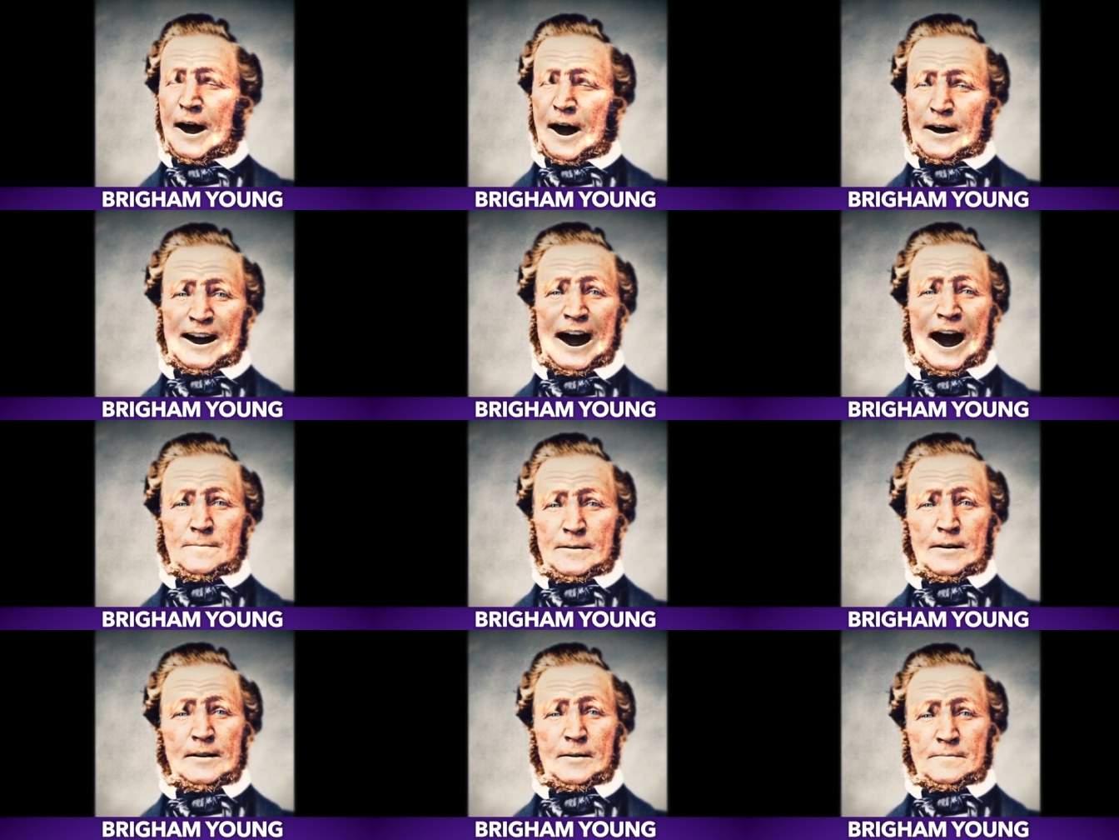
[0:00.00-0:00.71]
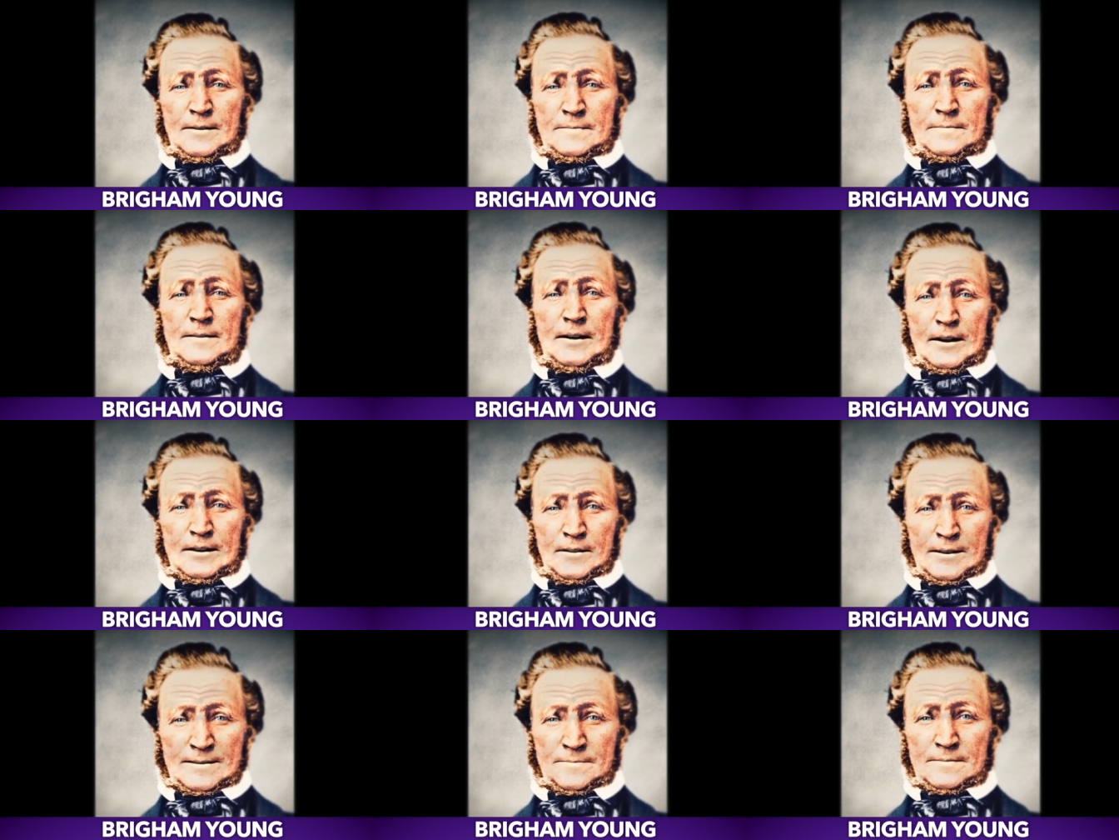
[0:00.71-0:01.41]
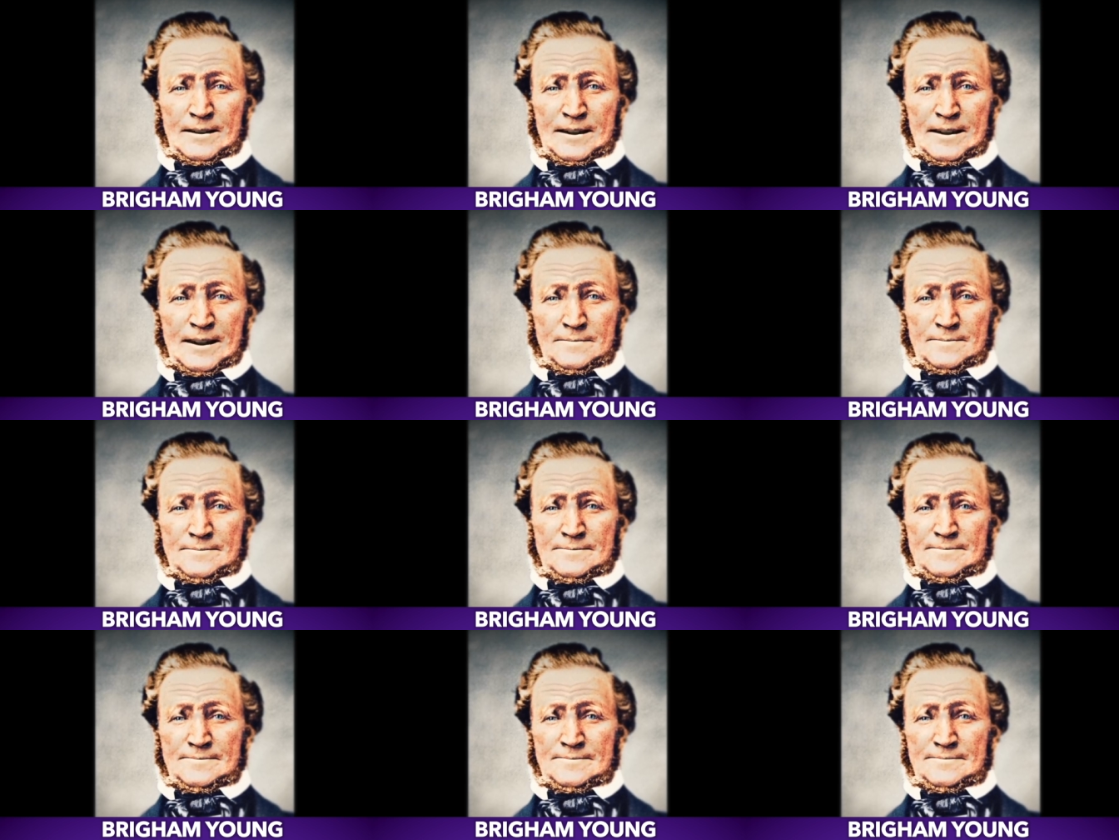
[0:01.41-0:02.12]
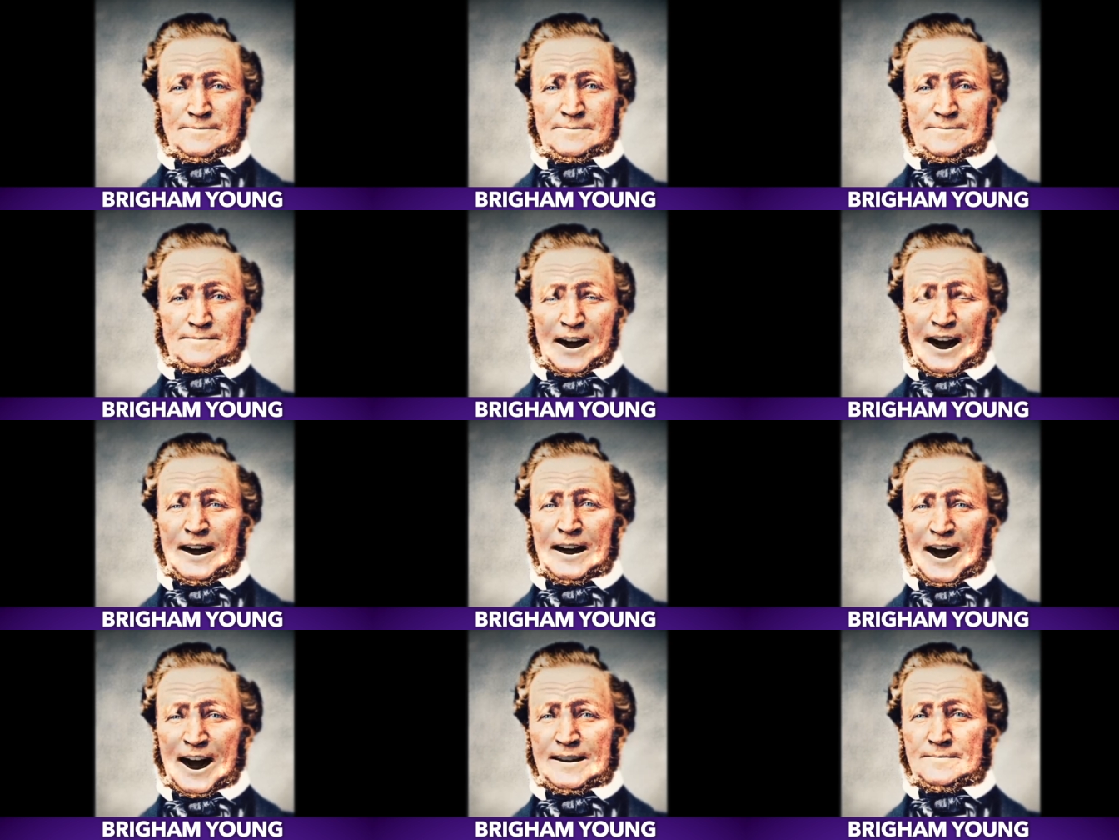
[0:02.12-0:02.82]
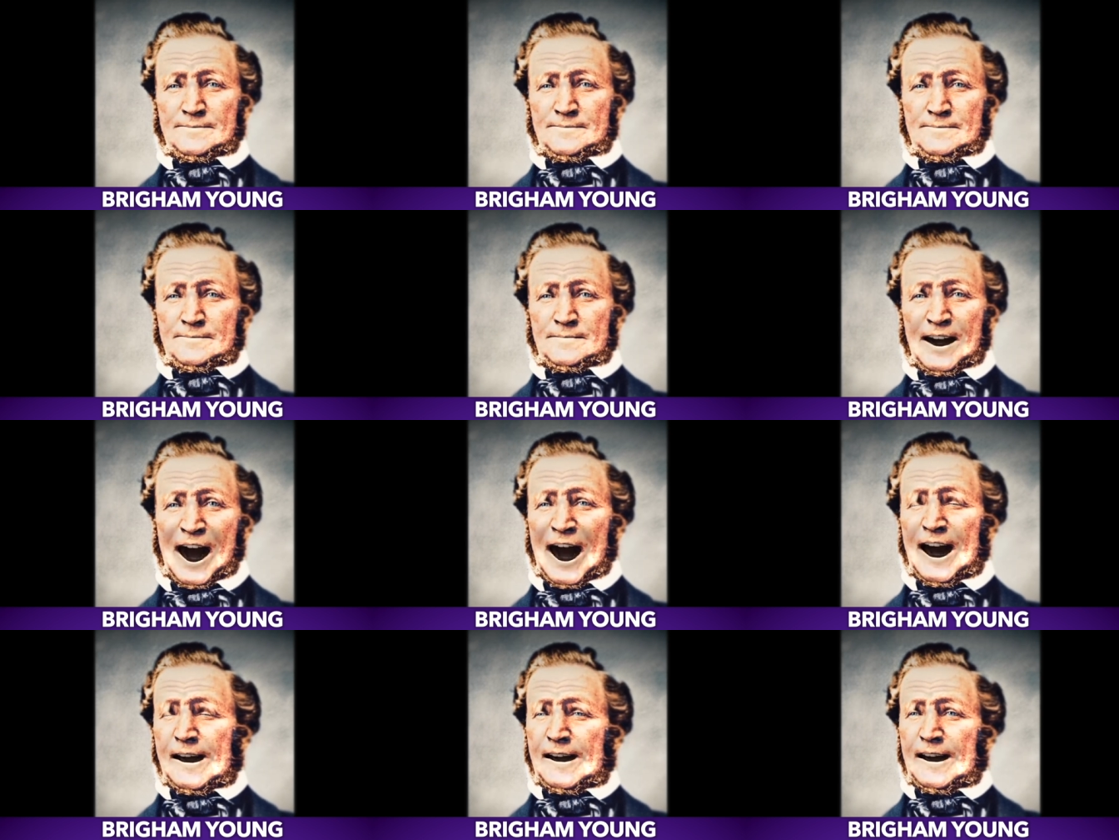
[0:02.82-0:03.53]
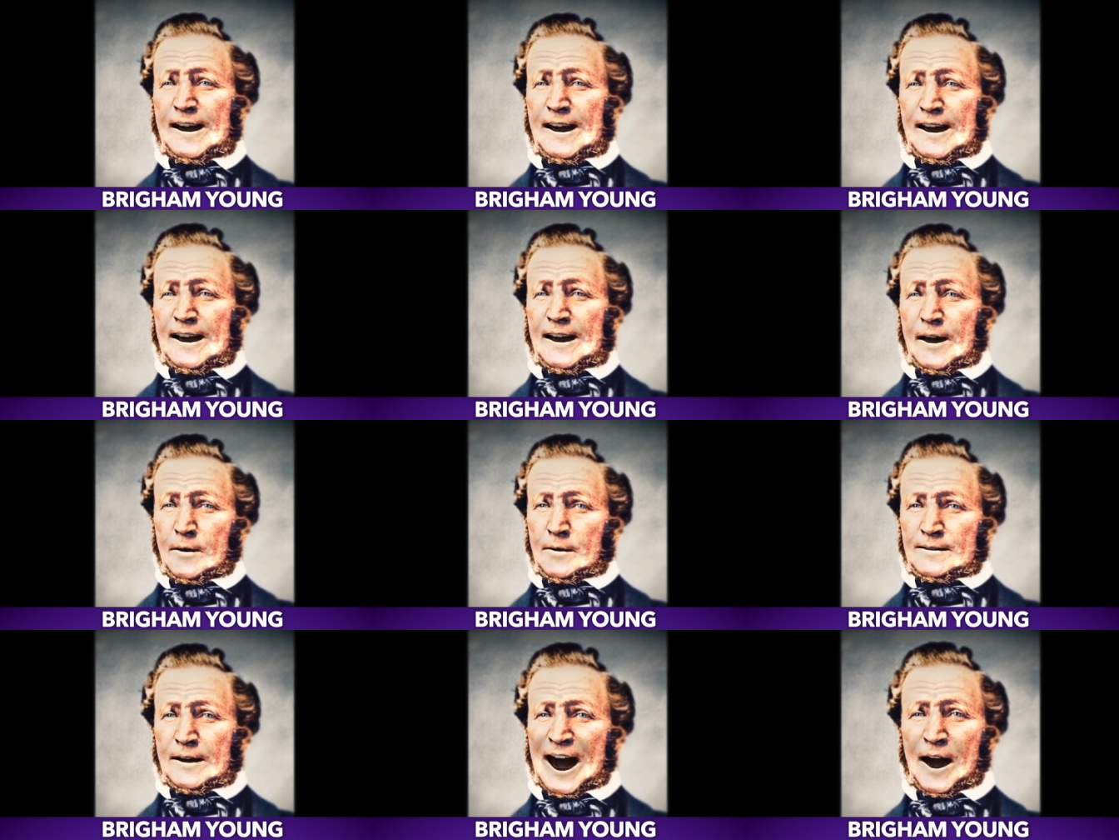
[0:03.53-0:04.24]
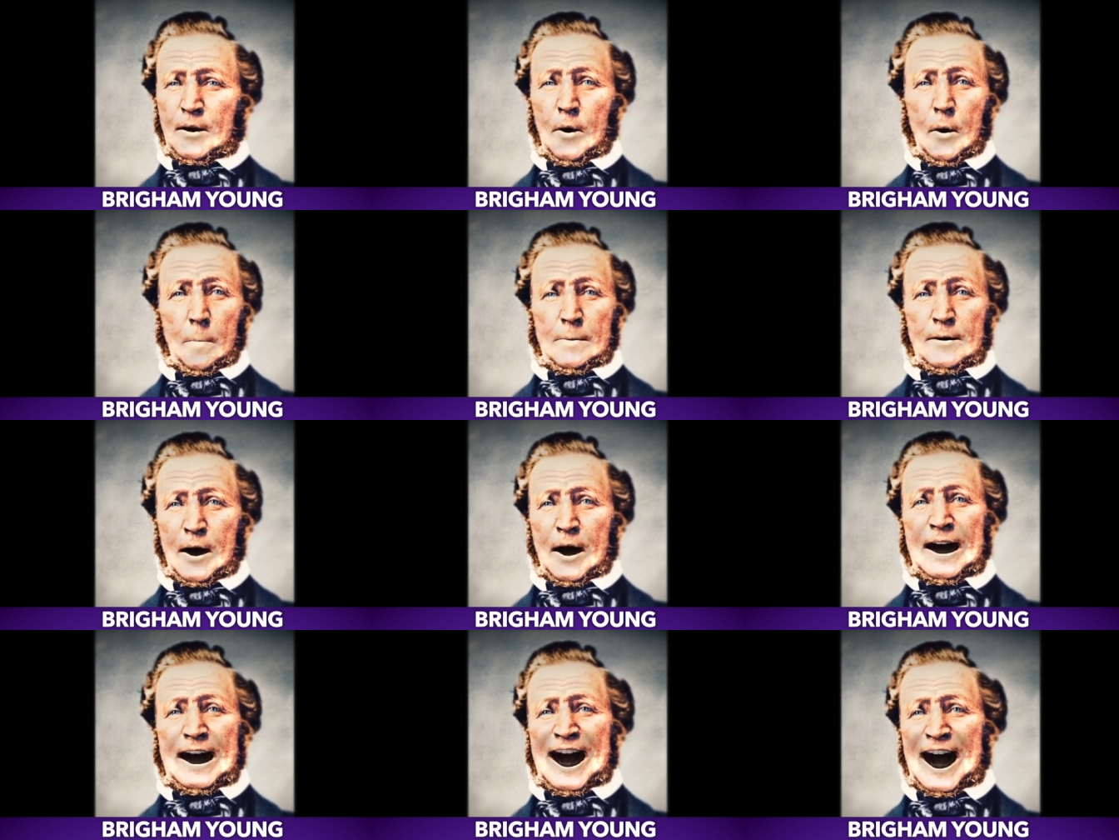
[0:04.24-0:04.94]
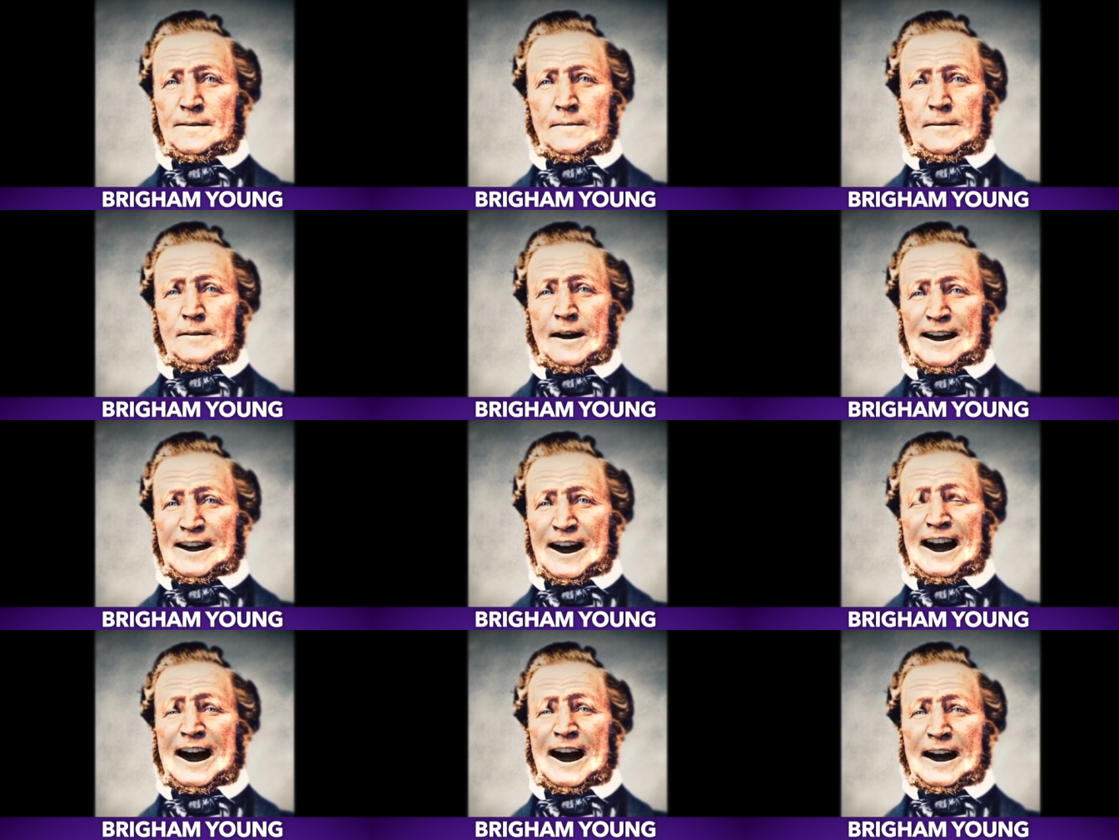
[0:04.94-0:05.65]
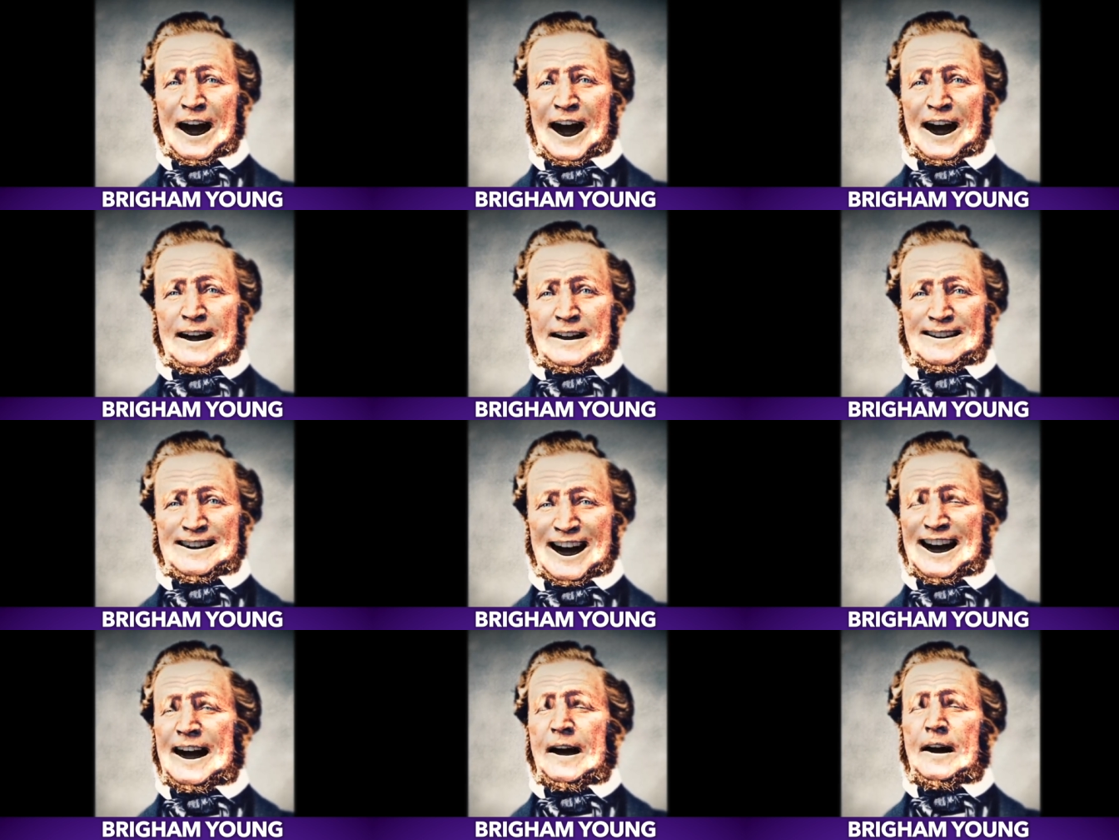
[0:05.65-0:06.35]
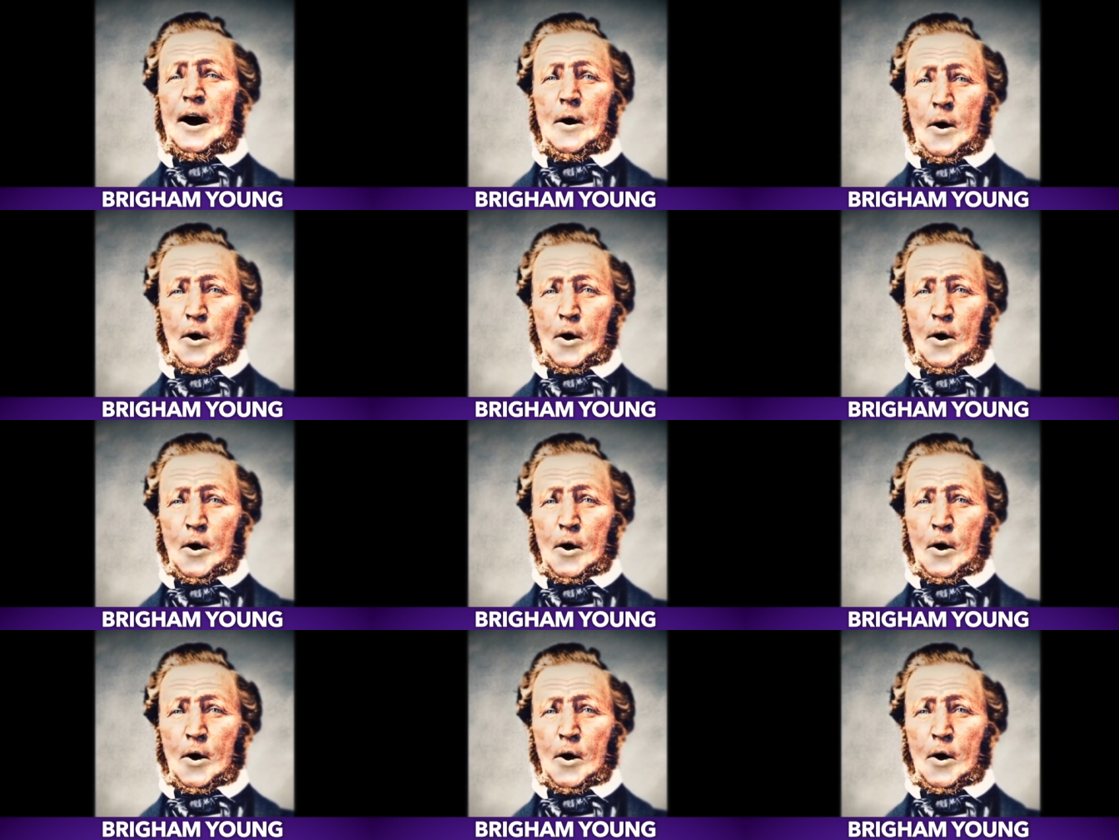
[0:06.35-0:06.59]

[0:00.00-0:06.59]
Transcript: Polyamorous people are creeps frankly. and, you know, that whole polyamory thing has taken